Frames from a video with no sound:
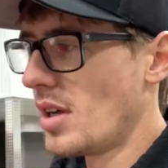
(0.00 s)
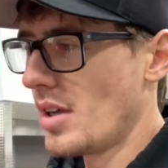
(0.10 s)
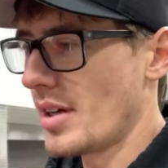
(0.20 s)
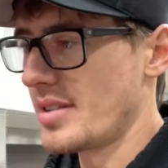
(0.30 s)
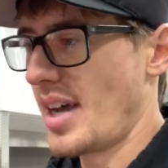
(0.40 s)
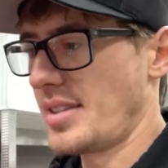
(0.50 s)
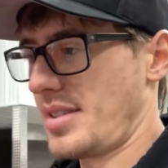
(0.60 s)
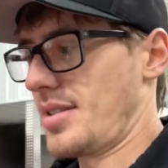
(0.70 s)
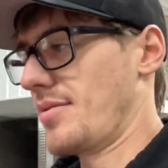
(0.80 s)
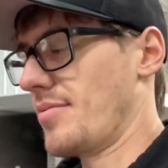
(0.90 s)
because
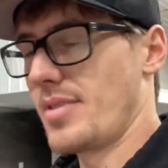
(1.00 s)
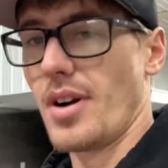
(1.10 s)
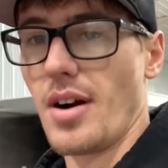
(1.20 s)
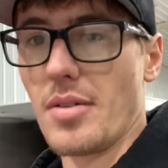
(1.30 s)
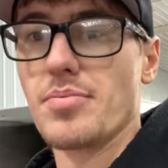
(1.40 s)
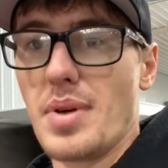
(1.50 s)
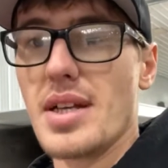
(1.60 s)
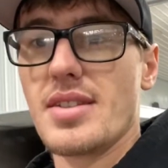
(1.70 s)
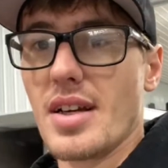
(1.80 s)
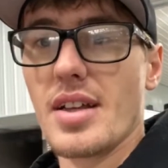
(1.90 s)
that's your
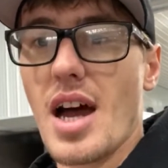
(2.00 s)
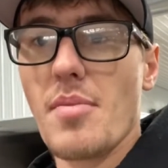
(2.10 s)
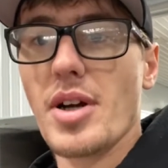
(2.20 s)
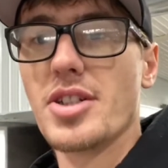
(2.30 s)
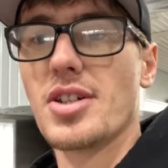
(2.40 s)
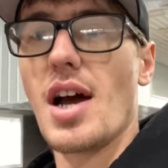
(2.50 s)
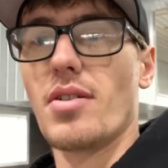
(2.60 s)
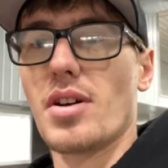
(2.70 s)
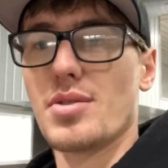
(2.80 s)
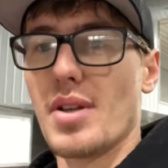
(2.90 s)
basically how much
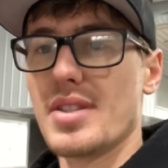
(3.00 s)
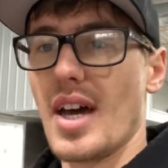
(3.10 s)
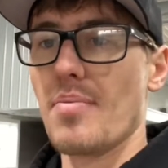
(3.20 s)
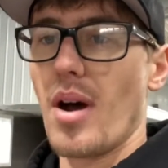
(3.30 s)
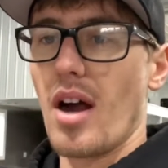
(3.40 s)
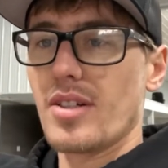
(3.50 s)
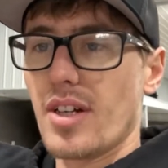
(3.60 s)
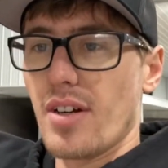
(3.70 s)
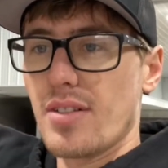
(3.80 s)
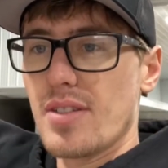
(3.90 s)
travel, because once that bar
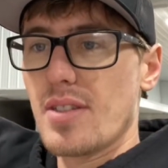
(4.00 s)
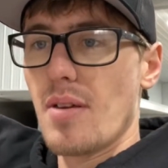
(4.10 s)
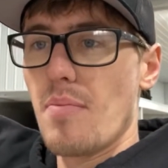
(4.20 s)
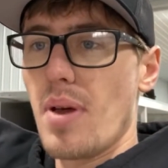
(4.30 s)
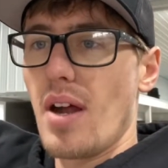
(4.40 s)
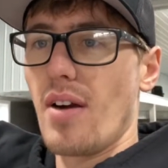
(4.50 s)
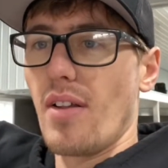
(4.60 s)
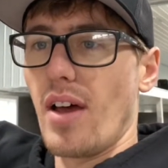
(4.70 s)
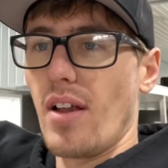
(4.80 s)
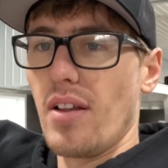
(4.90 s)
turns
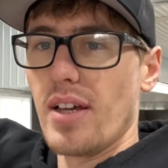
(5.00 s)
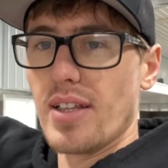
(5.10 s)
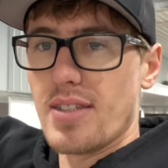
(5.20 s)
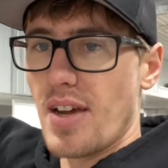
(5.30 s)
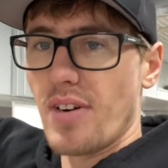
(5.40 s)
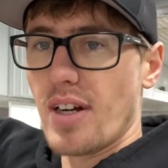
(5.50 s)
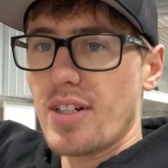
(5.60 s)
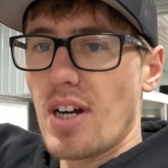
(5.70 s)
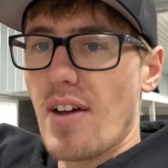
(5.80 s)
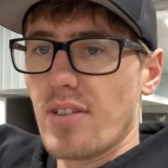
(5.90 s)
parallel, it's never going to
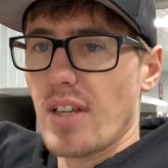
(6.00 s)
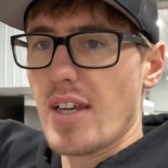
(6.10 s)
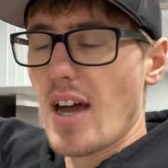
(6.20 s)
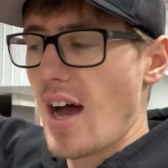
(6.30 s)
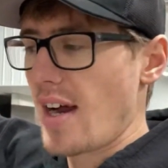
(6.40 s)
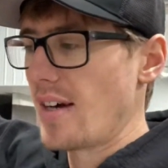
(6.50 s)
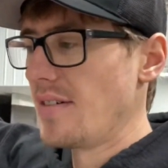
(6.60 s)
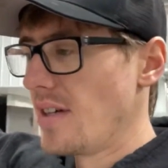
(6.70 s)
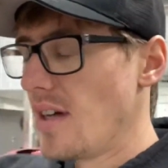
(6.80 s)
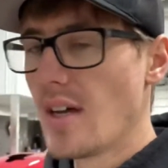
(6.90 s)
travel any higher.
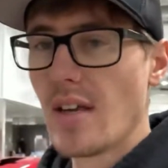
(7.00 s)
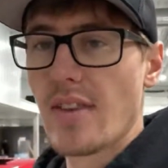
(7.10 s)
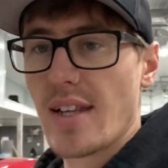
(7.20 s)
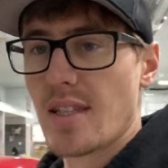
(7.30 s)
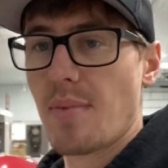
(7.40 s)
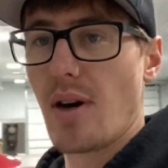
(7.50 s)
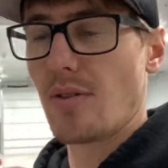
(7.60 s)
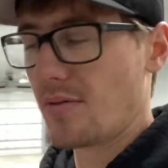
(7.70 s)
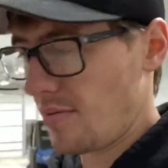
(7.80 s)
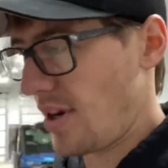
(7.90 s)
That's
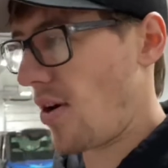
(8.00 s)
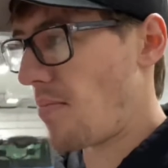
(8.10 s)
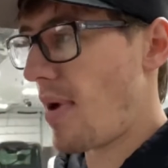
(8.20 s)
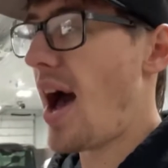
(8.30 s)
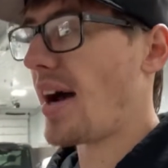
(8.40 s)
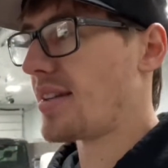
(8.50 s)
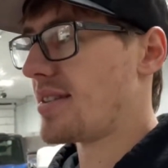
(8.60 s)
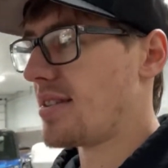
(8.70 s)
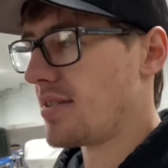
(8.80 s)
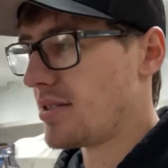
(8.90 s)
about,
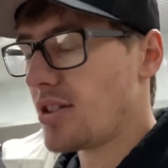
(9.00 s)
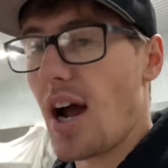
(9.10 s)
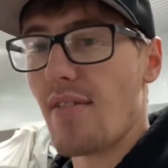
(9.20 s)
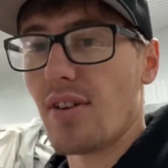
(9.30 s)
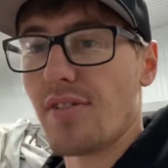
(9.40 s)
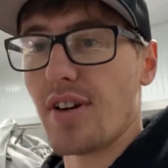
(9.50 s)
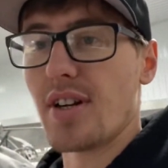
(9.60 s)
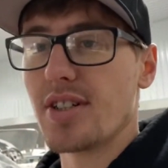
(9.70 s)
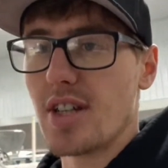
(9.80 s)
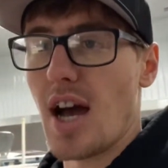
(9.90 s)
max travel for
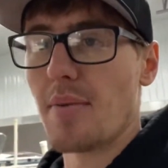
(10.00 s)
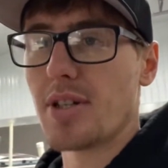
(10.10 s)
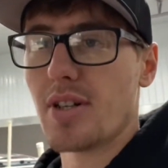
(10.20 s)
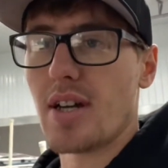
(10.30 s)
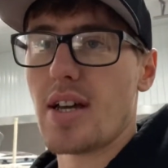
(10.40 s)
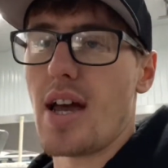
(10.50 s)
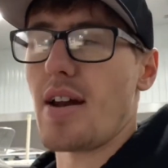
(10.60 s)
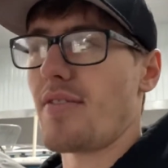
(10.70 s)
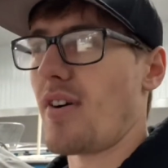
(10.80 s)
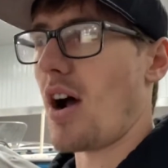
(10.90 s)
your geometry
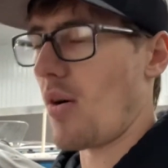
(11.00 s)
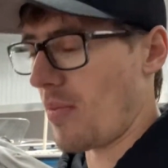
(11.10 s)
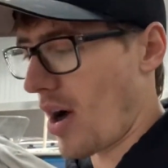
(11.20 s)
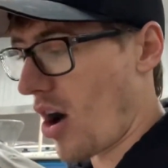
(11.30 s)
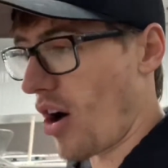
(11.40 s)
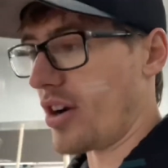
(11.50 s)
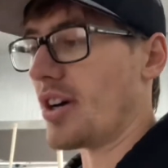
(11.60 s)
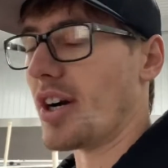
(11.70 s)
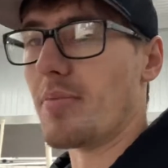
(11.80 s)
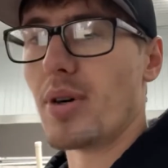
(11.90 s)
and for how hard you're
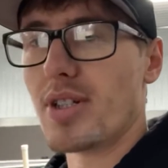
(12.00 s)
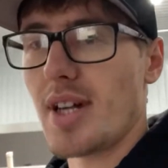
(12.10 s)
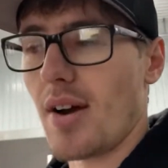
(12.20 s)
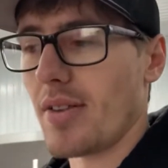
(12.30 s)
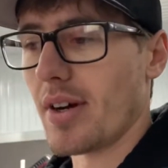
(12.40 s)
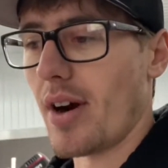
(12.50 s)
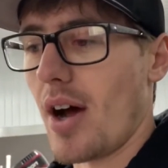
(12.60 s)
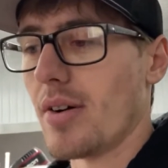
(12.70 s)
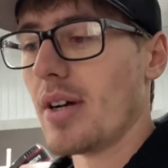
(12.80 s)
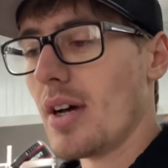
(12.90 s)
going to push down on the ground.